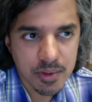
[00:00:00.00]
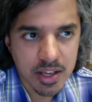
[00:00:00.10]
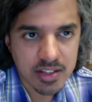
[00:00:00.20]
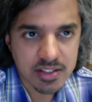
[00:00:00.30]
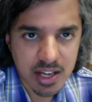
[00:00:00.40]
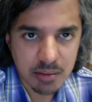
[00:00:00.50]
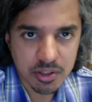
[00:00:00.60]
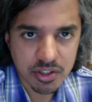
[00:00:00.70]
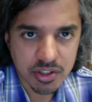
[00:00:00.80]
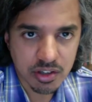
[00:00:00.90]

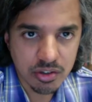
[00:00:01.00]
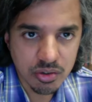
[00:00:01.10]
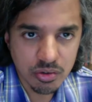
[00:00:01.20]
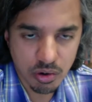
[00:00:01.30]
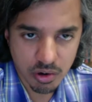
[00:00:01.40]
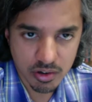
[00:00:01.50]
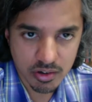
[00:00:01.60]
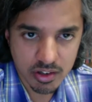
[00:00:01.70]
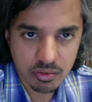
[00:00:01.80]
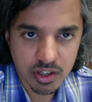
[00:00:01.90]
established a new order
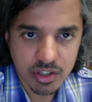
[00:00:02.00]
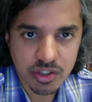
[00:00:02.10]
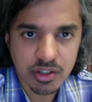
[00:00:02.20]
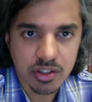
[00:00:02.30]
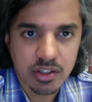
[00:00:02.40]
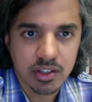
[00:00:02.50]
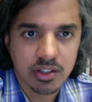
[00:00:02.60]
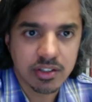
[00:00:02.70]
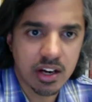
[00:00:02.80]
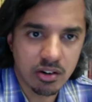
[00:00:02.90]
in which
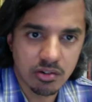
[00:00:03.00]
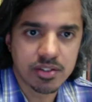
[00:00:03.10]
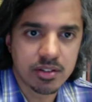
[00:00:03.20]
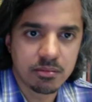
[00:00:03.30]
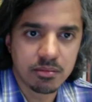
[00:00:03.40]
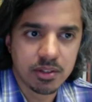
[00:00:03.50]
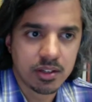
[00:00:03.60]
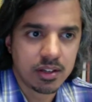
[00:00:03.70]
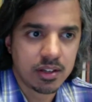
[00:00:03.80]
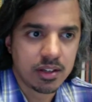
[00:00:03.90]
terrorism
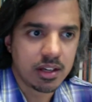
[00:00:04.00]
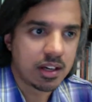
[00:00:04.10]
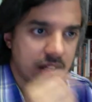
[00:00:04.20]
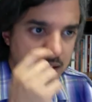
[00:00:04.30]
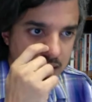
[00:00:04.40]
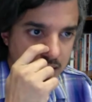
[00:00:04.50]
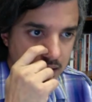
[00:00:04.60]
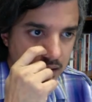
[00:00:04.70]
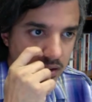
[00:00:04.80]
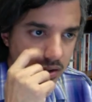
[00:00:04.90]

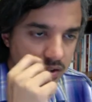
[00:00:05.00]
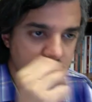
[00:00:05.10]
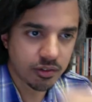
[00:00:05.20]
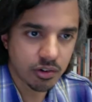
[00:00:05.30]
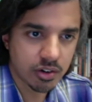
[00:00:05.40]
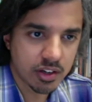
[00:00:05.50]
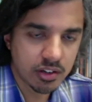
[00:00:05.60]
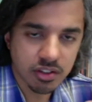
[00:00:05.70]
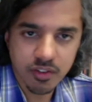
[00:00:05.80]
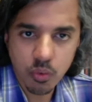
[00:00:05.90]
looked for
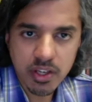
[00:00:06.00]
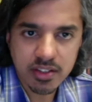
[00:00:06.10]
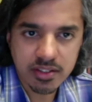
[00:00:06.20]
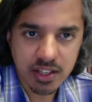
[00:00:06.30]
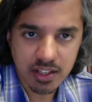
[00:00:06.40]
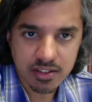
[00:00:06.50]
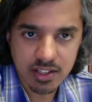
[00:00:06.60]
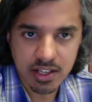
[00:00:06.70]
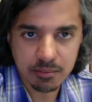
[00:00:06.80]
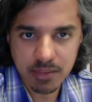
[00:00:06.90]
weak states.
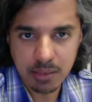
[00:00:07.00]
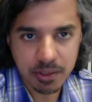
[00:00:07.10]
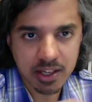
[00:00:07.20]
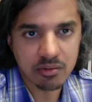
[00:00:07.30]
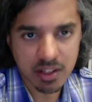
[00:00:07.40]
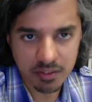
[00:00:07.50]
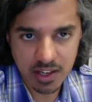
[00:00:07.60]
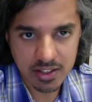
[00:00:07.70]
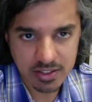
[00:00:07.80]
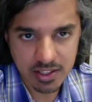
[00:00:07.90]
That began with
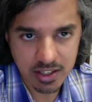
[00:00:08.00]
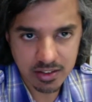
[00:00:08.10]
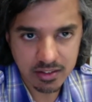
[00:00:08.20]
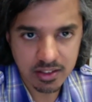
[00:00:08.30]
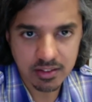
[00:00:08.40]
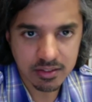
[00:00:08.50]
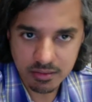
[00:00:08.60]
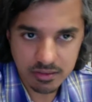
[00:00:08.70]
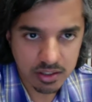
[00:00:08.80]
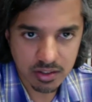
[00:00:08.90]
Afghanistan in,
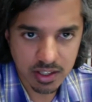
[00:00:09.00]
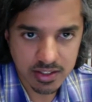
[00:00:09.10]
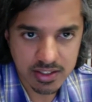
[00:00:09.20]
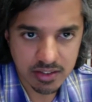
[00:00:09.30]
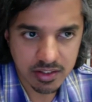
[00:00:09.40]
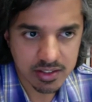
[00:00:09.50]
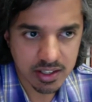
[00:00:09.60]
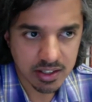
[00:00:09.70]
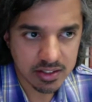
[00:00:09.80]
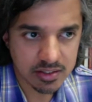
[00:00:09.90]
you know, 1970s and
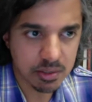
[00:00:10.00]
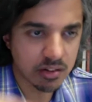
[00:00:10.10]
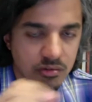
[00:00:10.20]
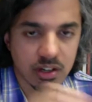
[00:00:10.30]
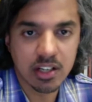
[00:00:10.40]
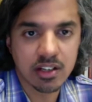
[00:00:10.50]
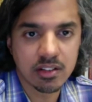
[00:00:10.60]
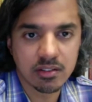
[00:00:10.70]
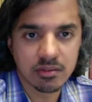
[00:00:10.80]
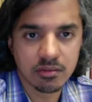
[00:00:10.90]
80s, but it really
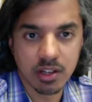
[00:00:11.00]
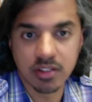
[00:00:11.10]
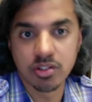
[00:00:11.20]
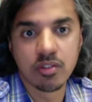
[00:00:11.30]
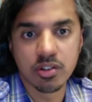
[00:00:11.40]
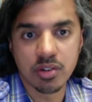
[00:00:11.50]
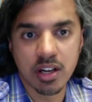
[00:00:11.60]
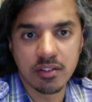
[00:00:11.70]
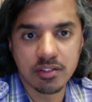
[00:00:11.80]
went into overdrive in